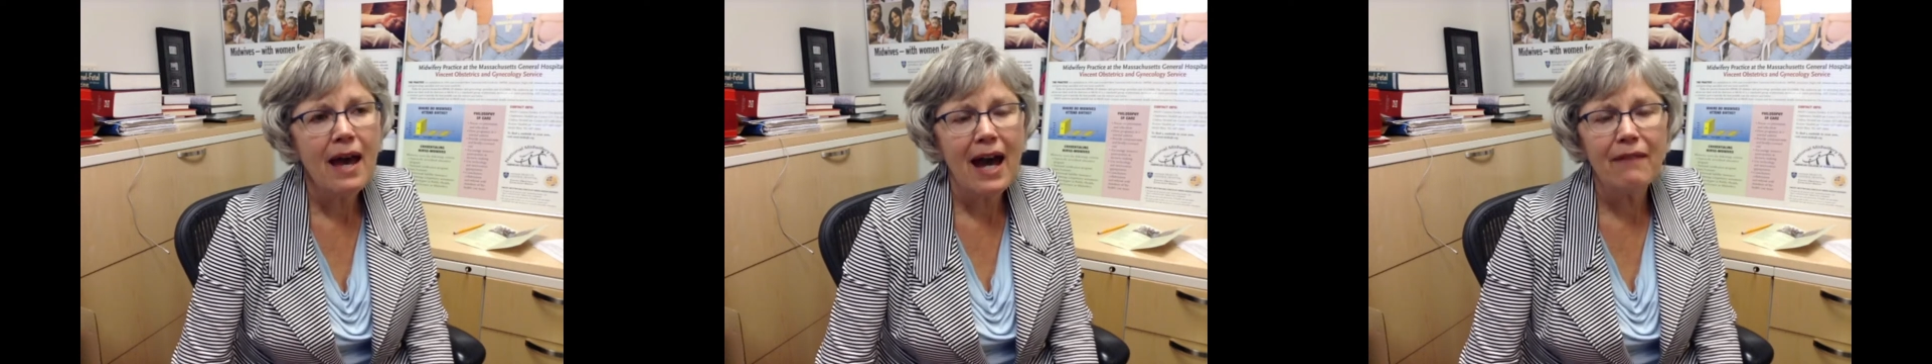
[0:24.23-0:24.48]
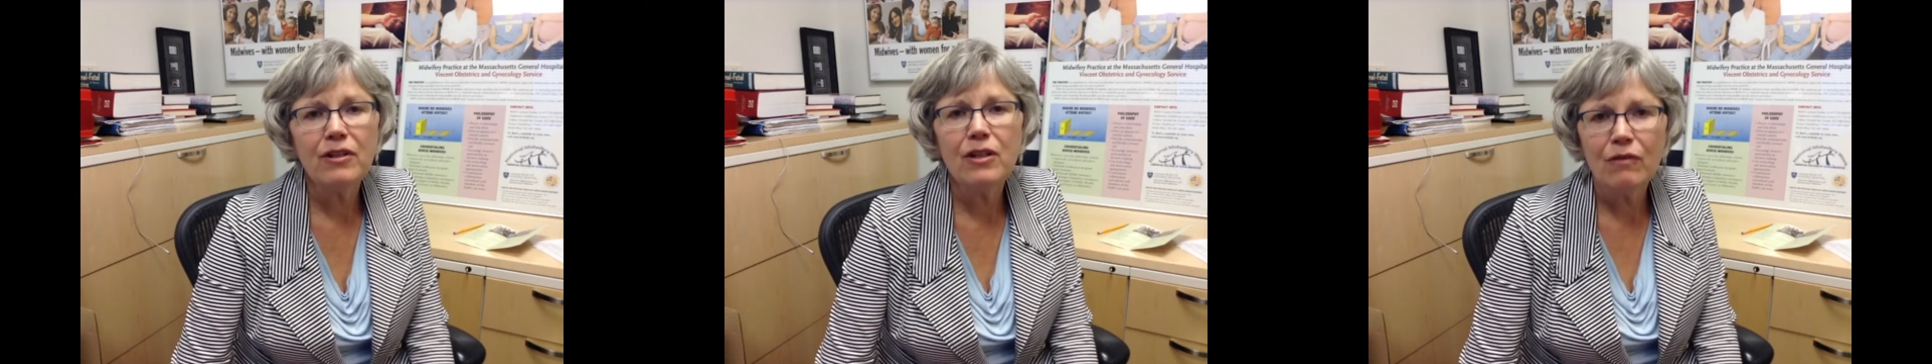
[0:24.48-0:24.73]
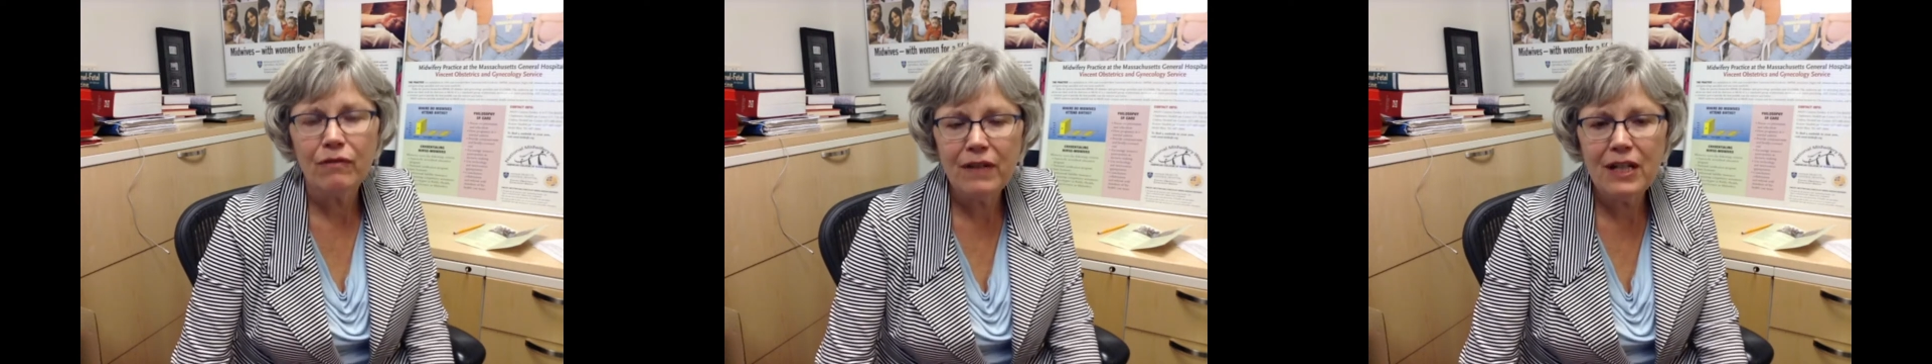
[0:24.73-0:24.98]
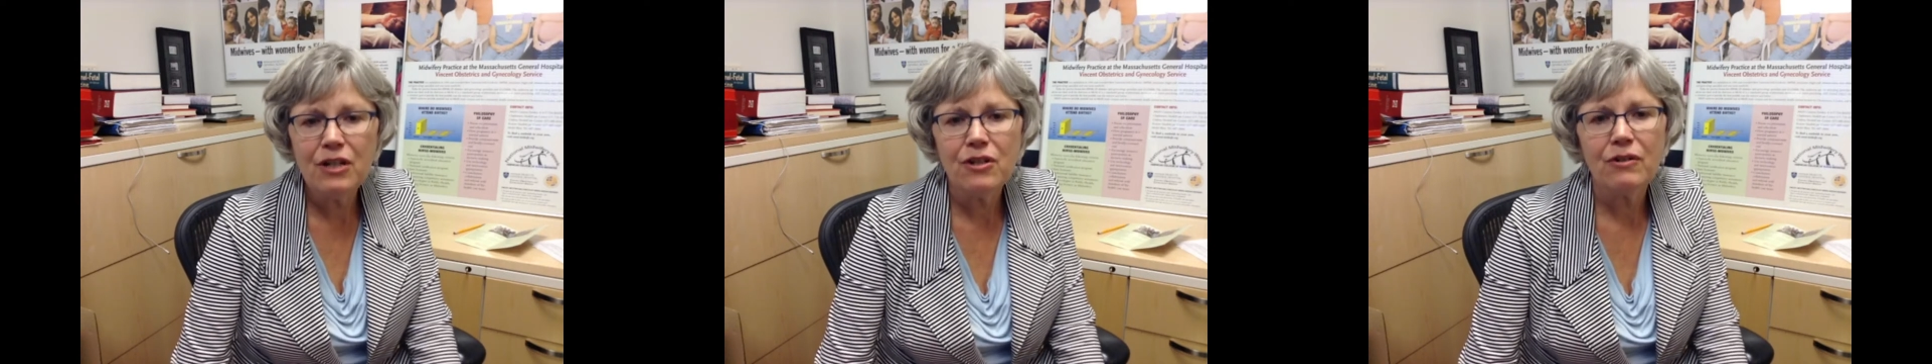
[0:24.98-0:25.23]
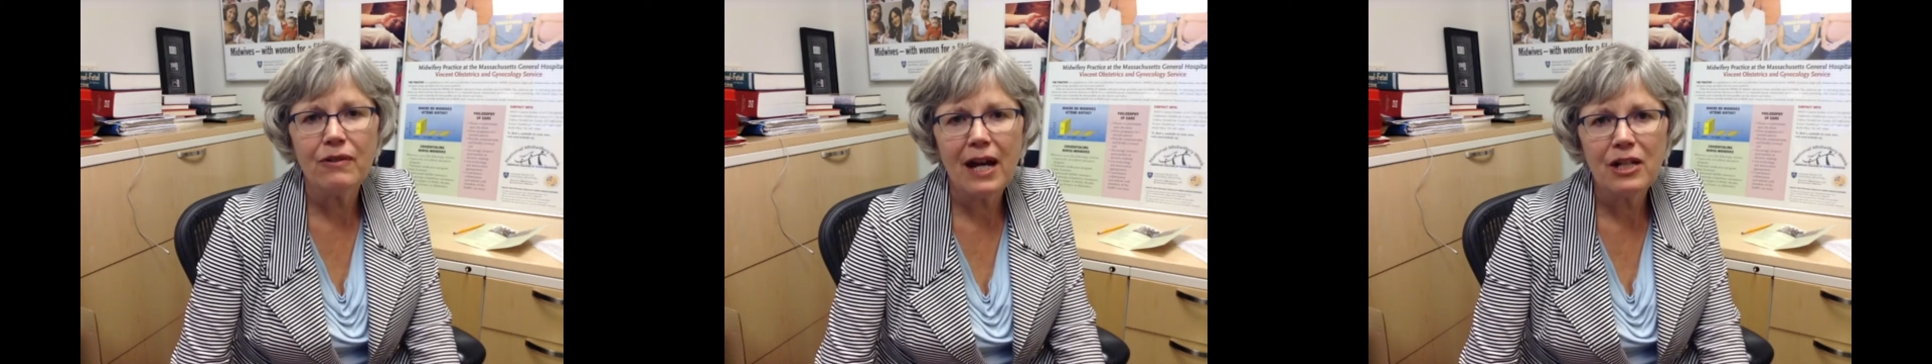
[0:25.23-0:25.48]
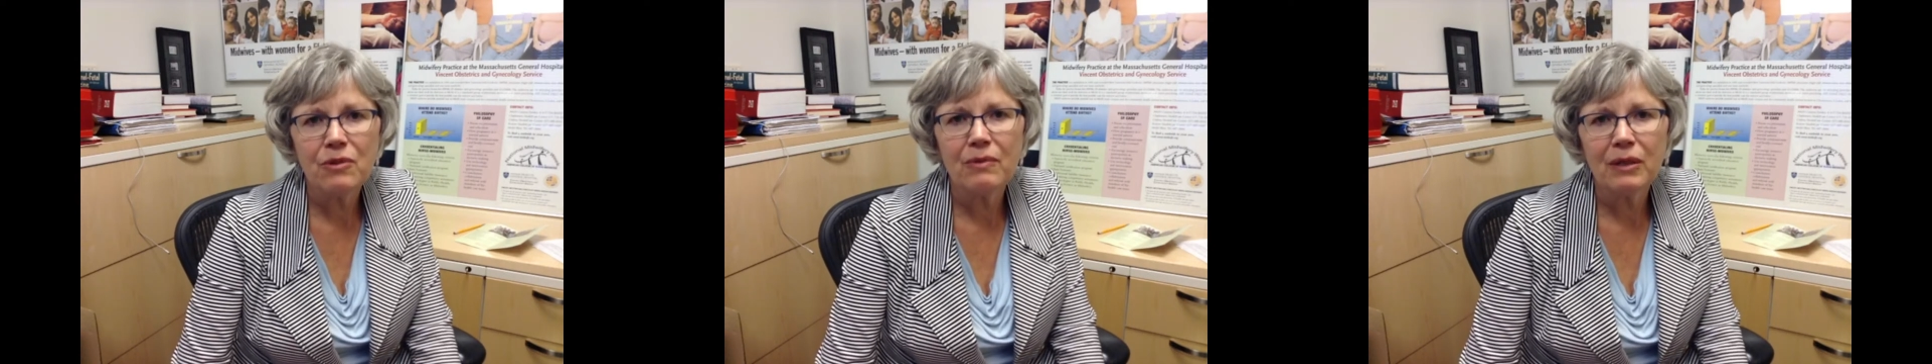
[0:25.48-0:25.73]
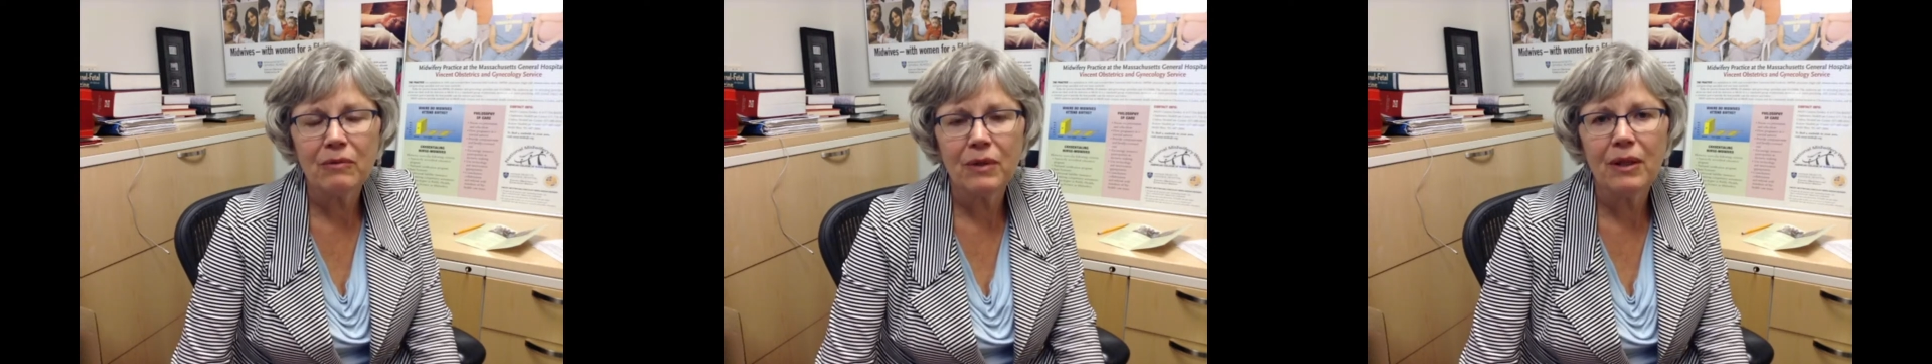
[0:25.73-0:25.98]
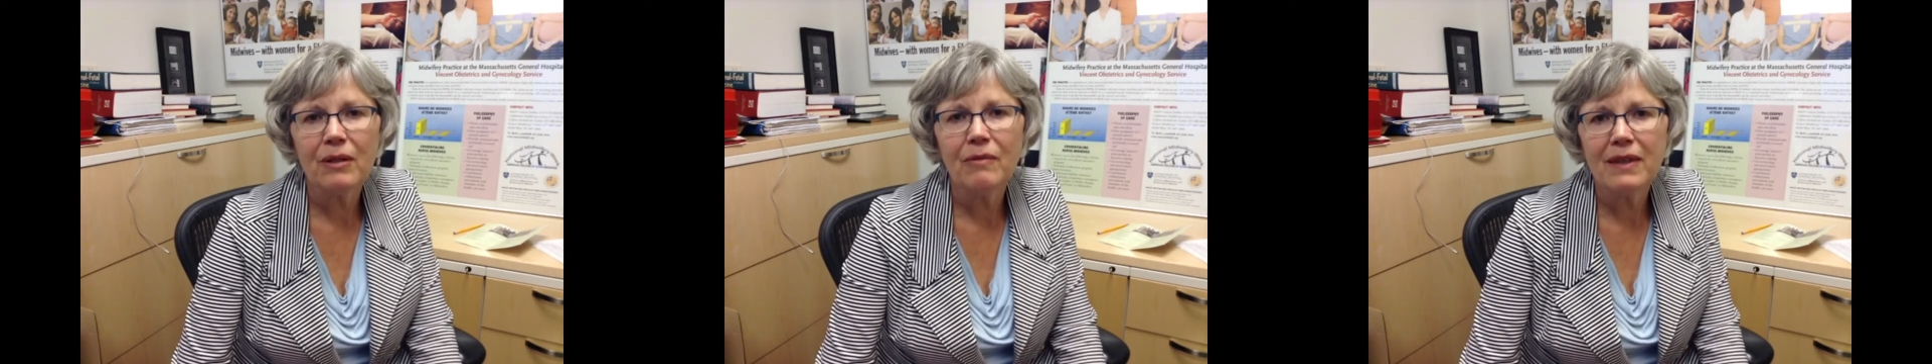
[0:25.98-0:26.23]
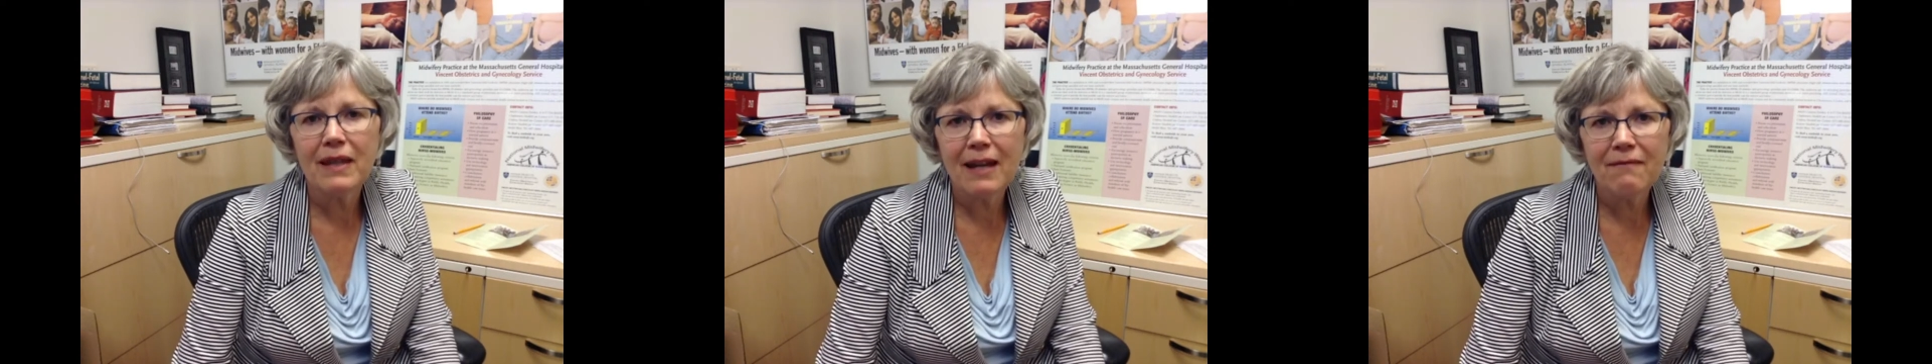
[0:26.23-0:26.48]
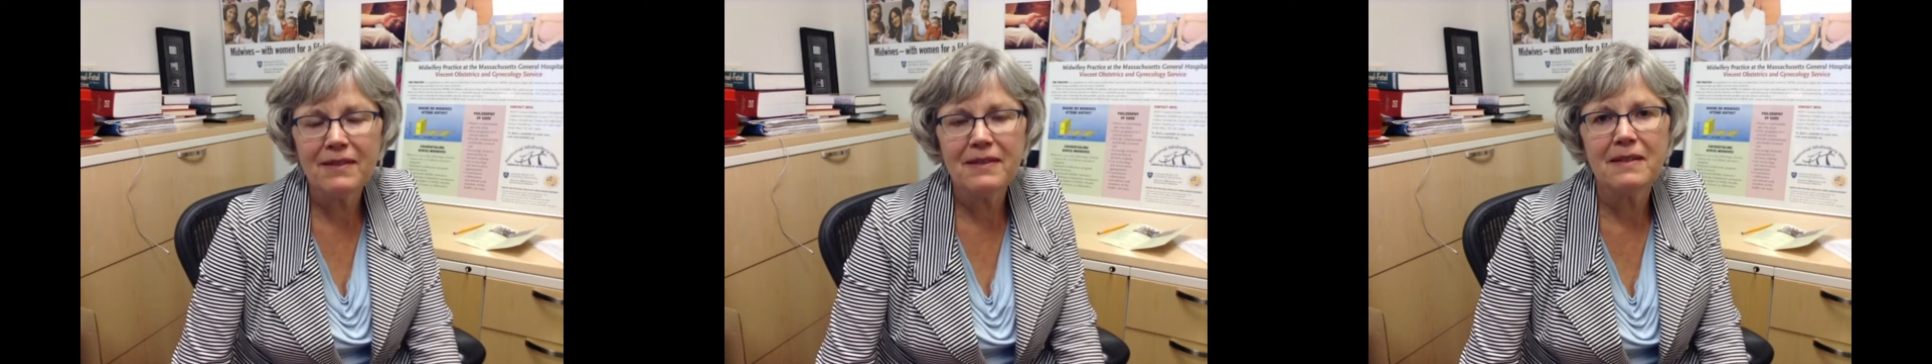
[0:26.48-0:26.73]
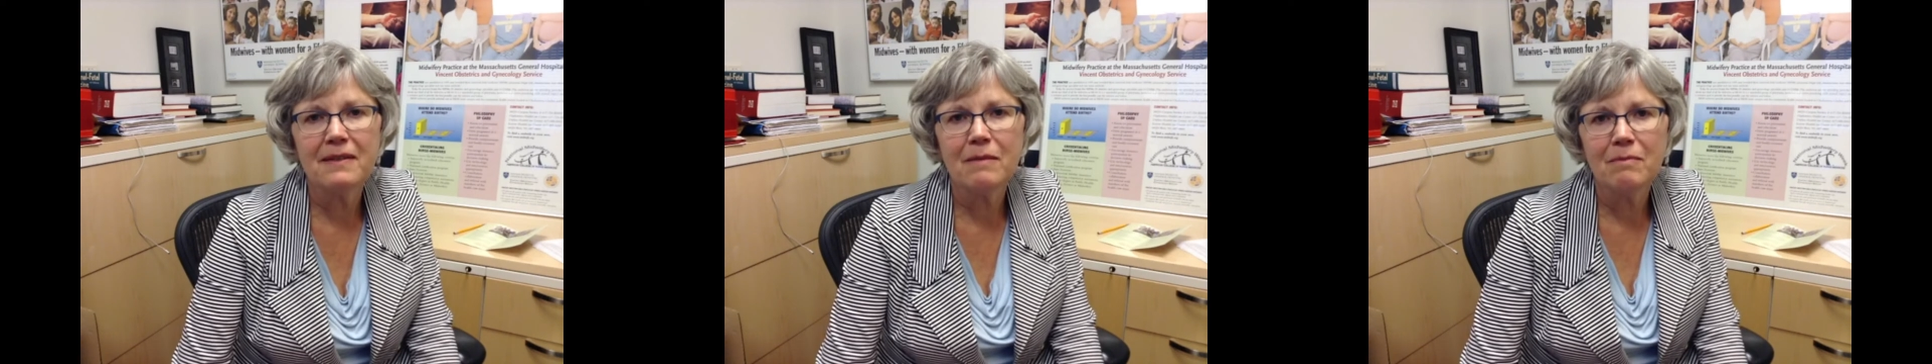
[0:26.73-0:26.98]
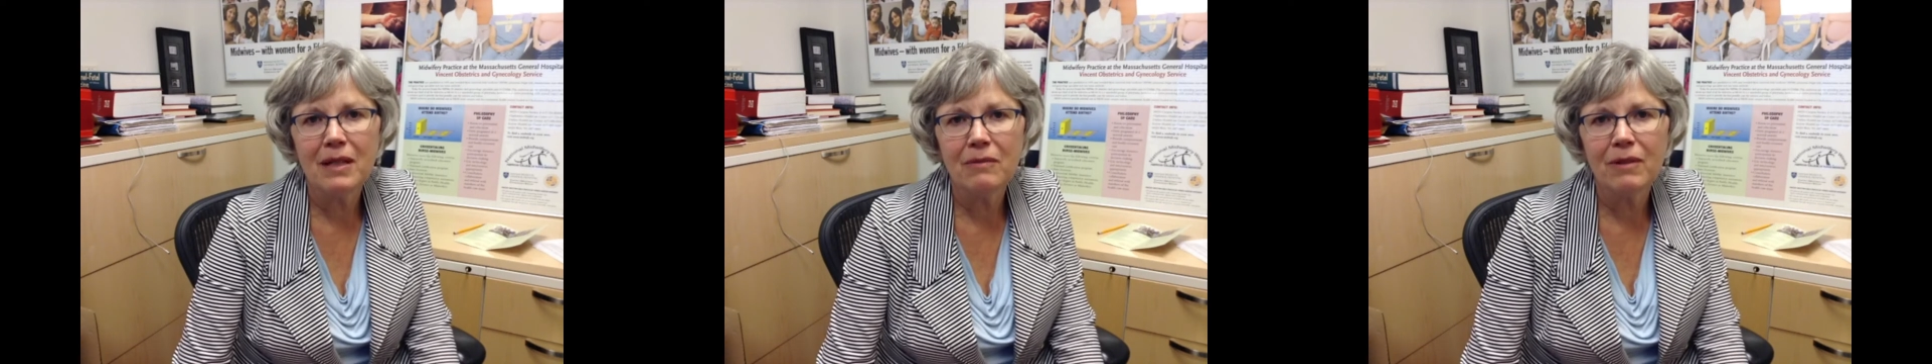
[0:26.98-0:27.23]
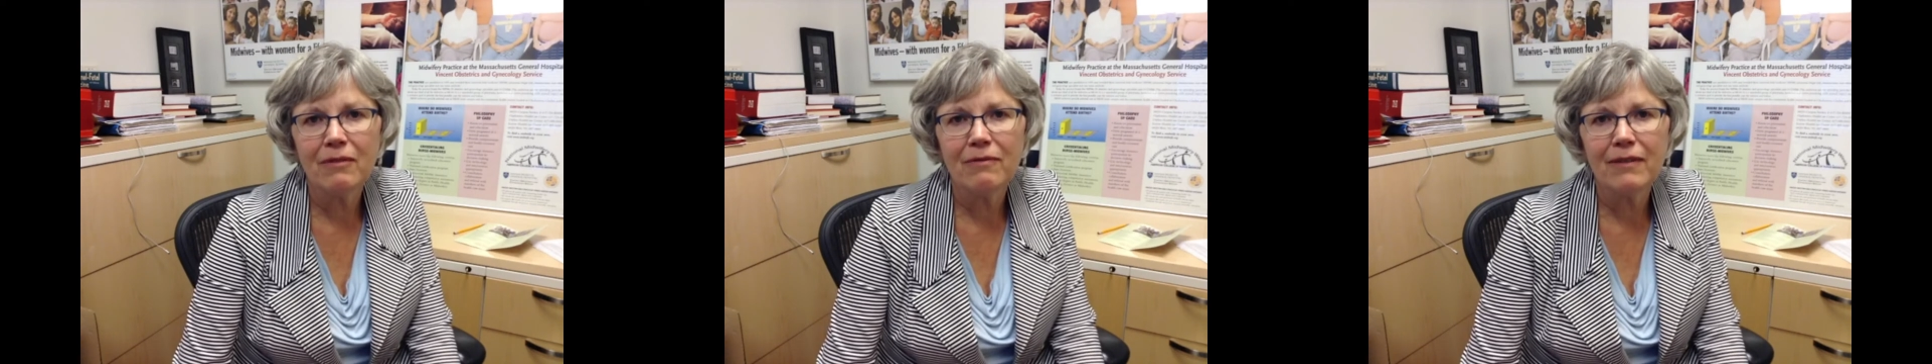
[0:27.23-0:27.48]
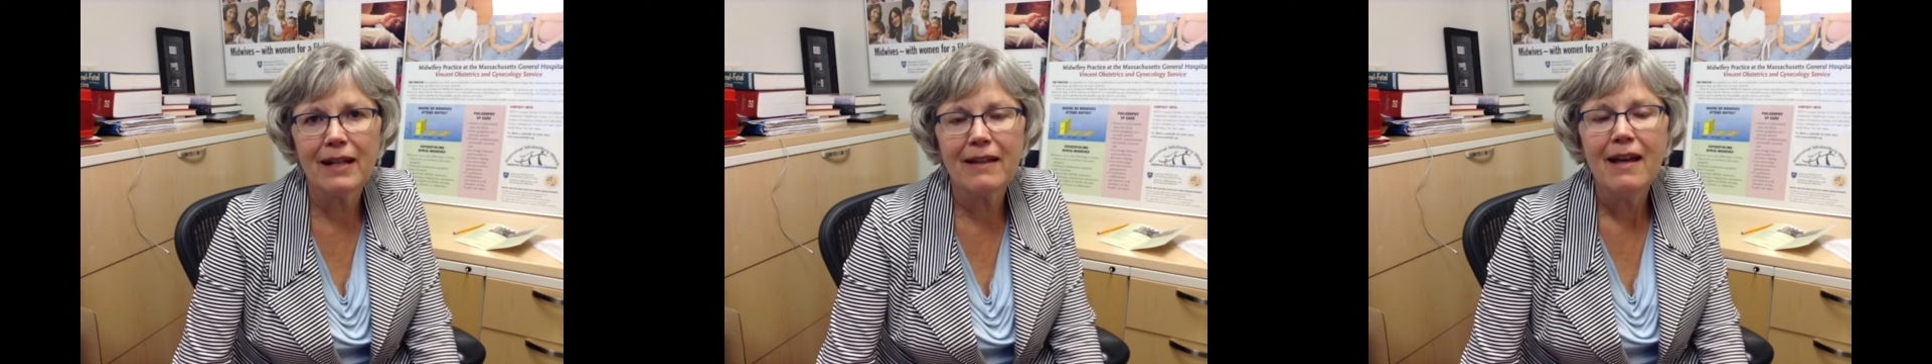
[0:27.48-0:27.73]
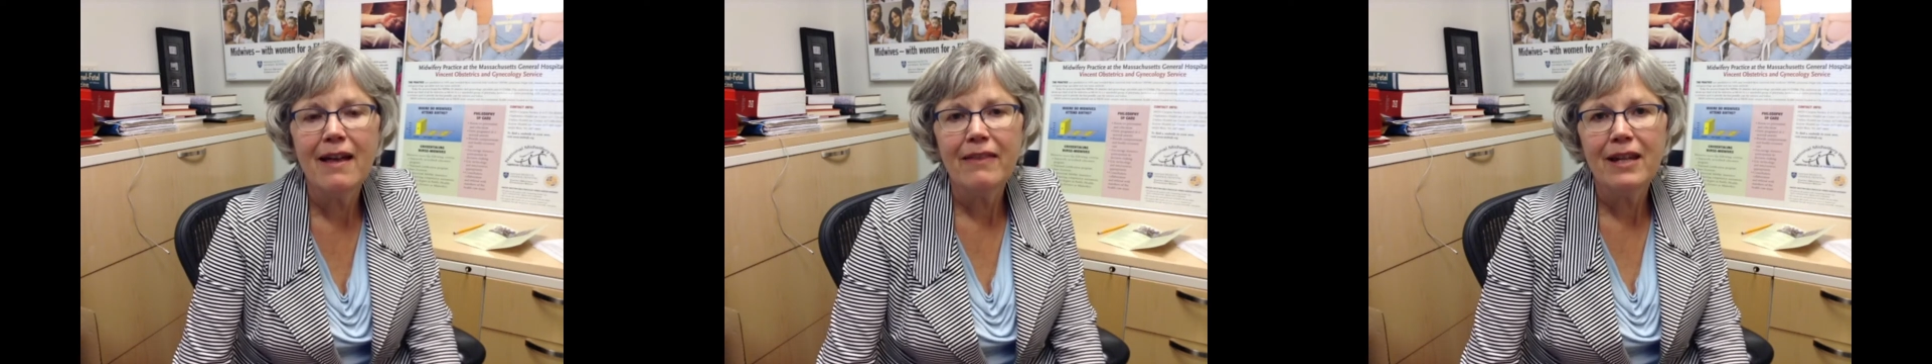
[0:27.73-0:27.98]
after you finish your graduate work with an emphasis in midwifery,